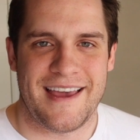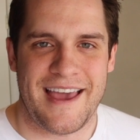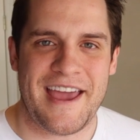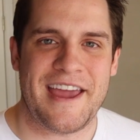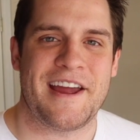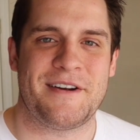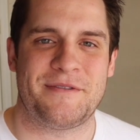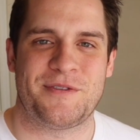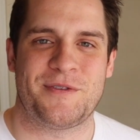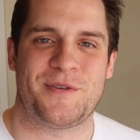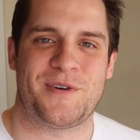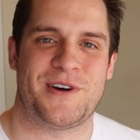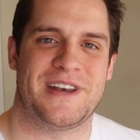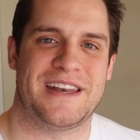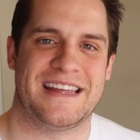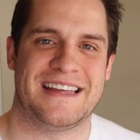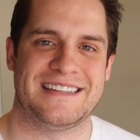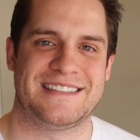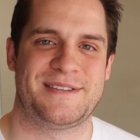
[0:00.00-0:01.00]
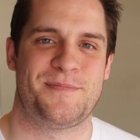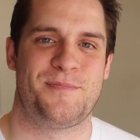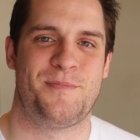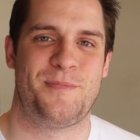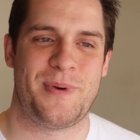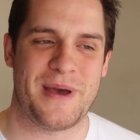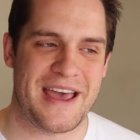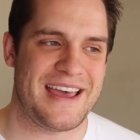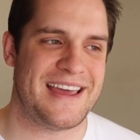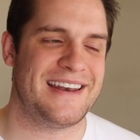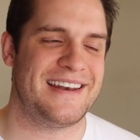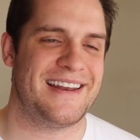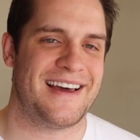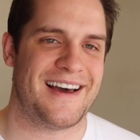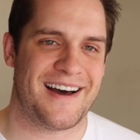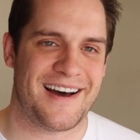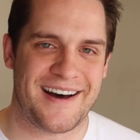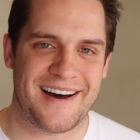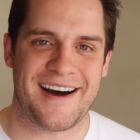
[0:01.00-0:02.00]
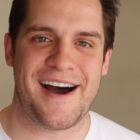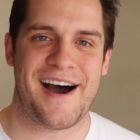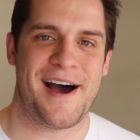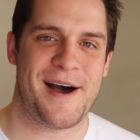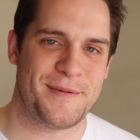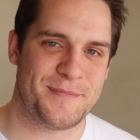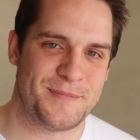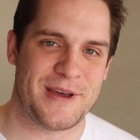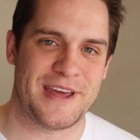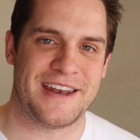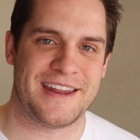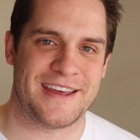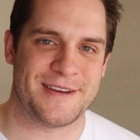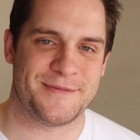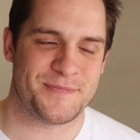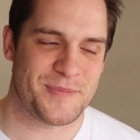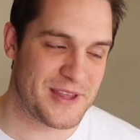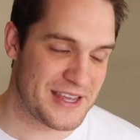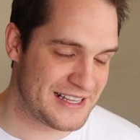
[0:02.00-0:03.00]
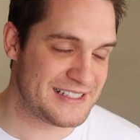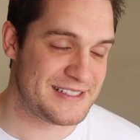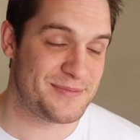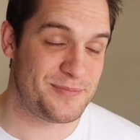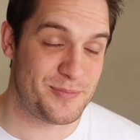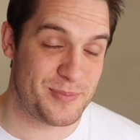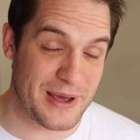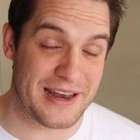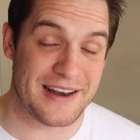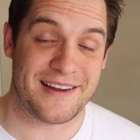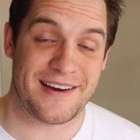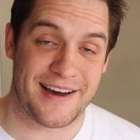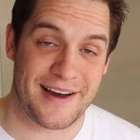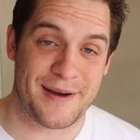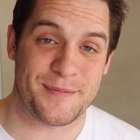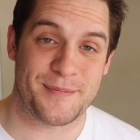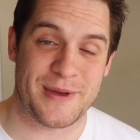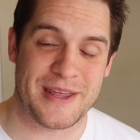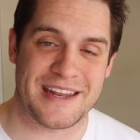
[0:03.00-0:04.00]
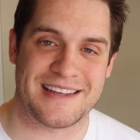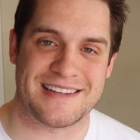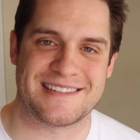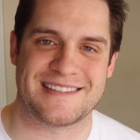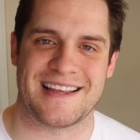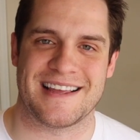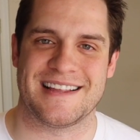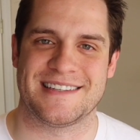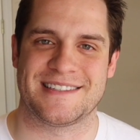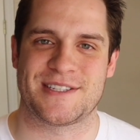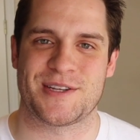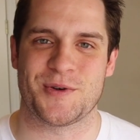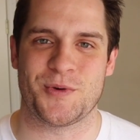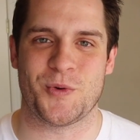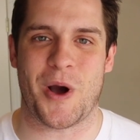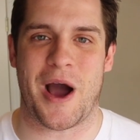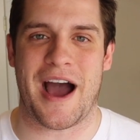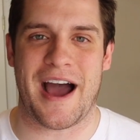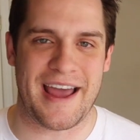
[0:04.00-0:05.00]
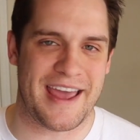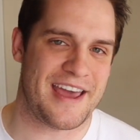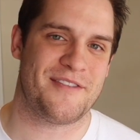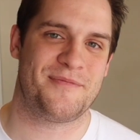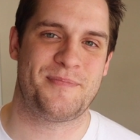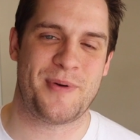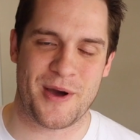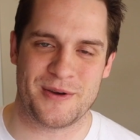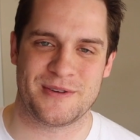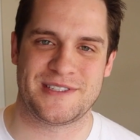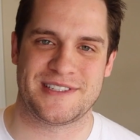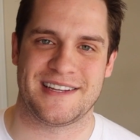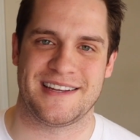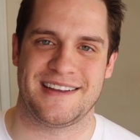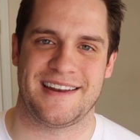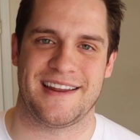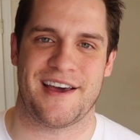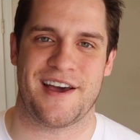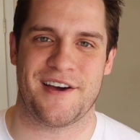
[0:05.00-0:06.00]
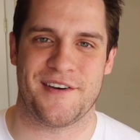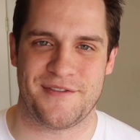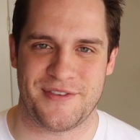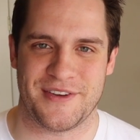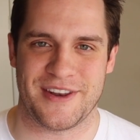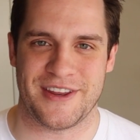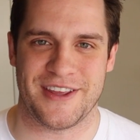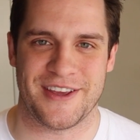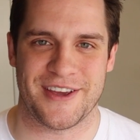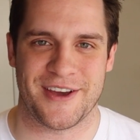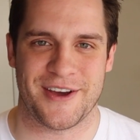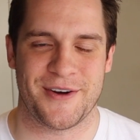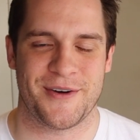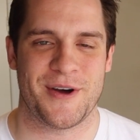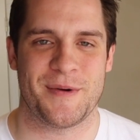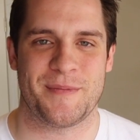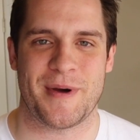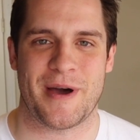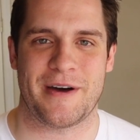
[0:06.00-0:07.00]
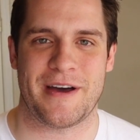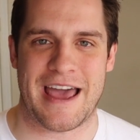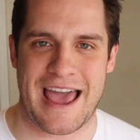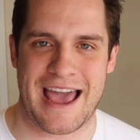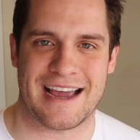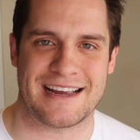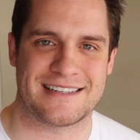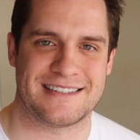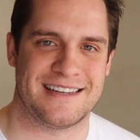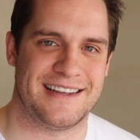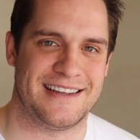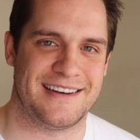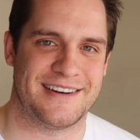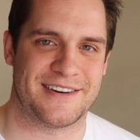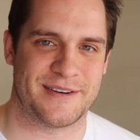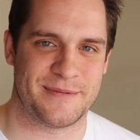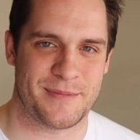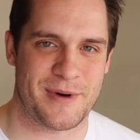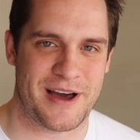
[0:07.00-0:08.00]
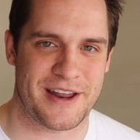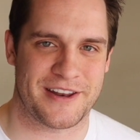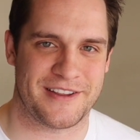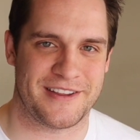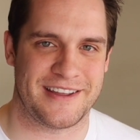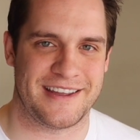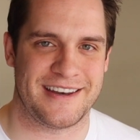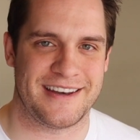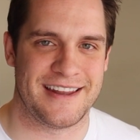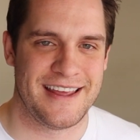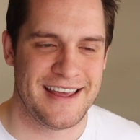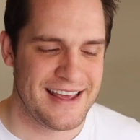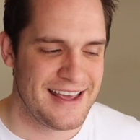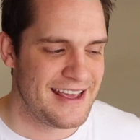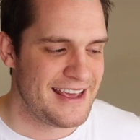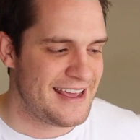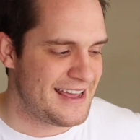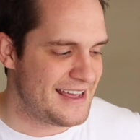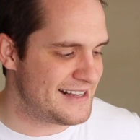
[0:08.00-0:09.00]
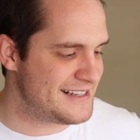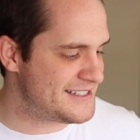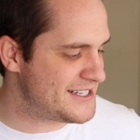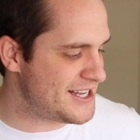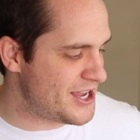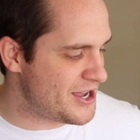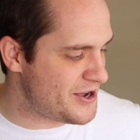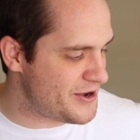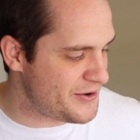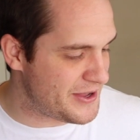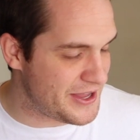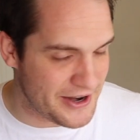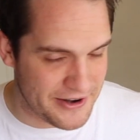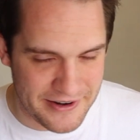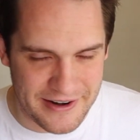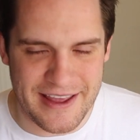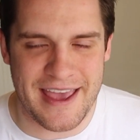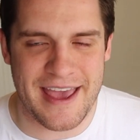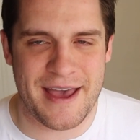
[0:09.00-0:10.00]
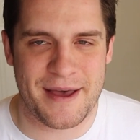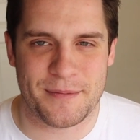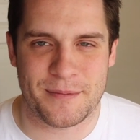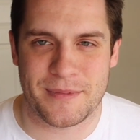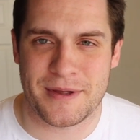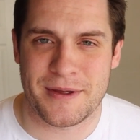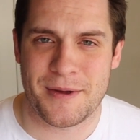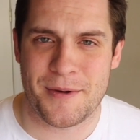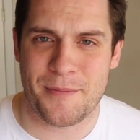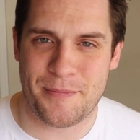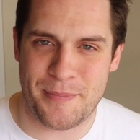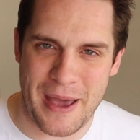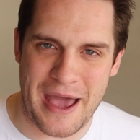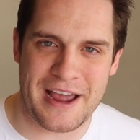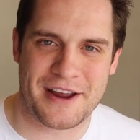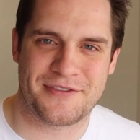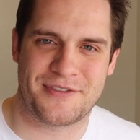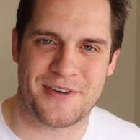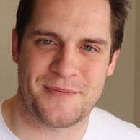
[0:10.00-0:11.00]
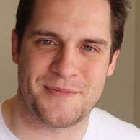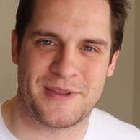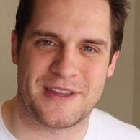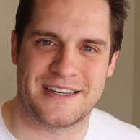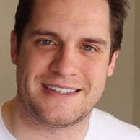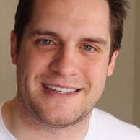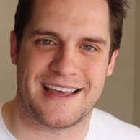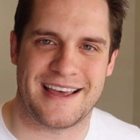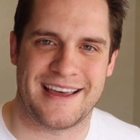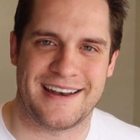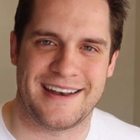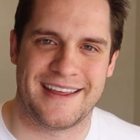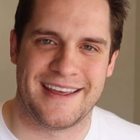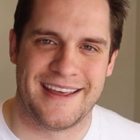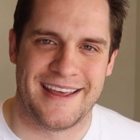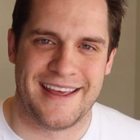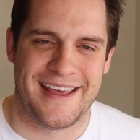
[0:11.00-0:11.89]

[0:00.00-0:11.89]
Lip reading: Hey everyone, it's been a hot minute. It's been a hot minute since I have posted a video about acting or modeling. And so here I am, back from the dead.